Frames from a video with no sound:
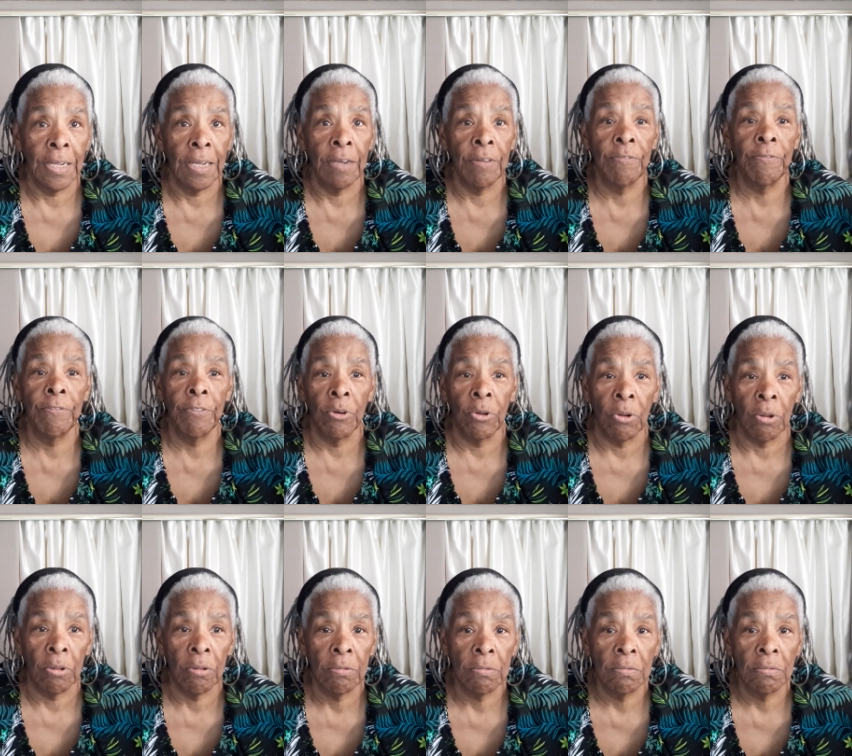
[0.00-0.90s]

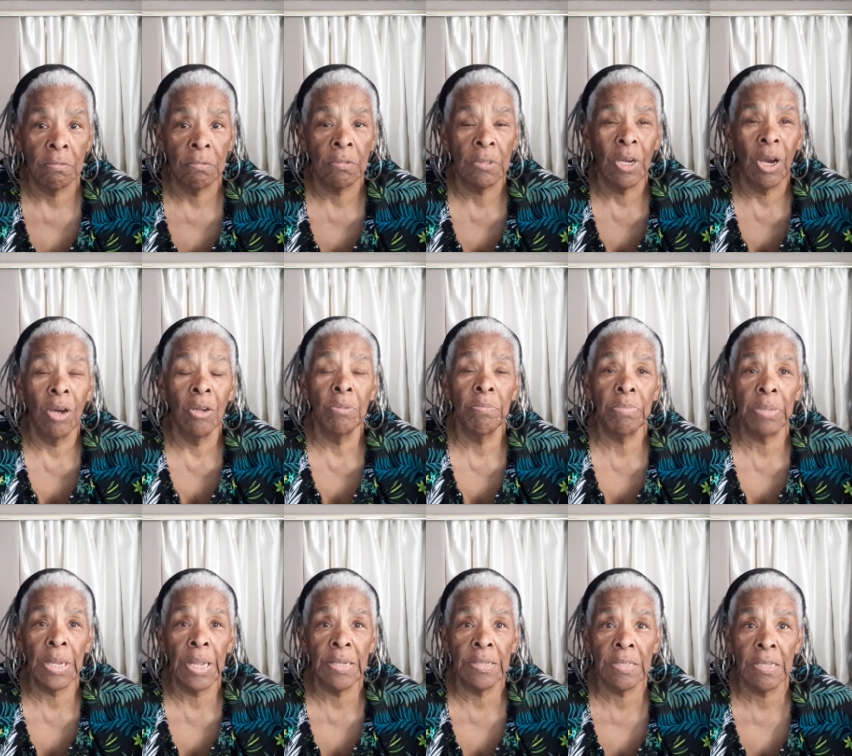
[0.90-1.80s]
full.
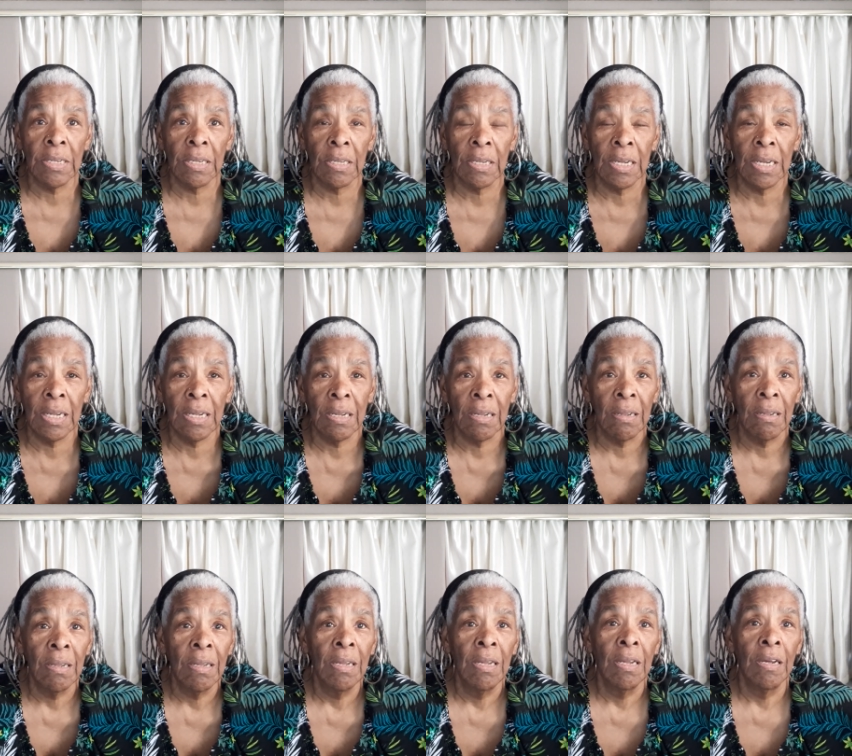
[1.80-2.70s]
Unpleasantly
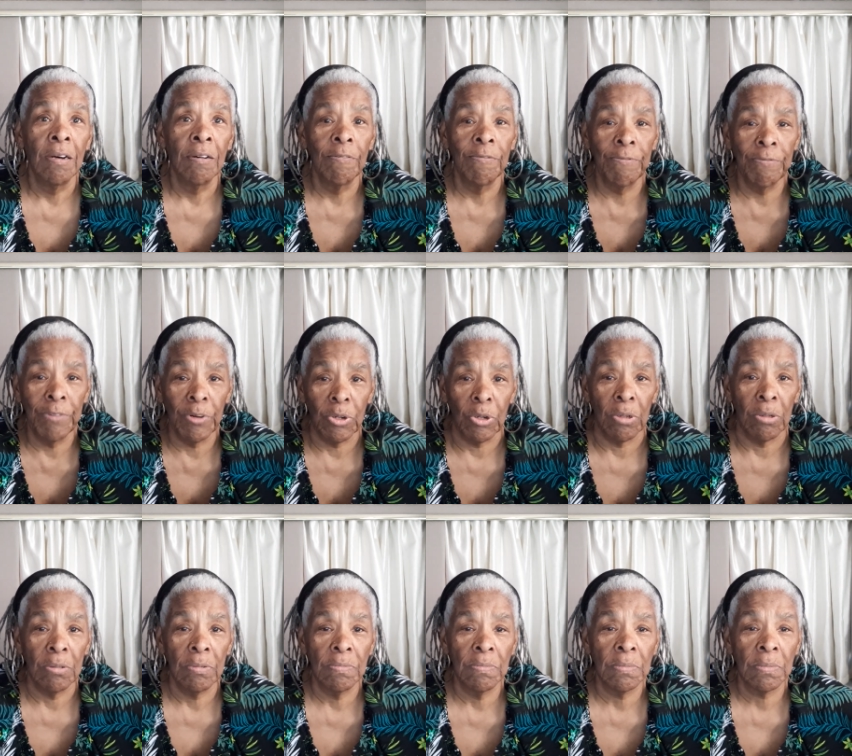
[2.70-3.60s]
full.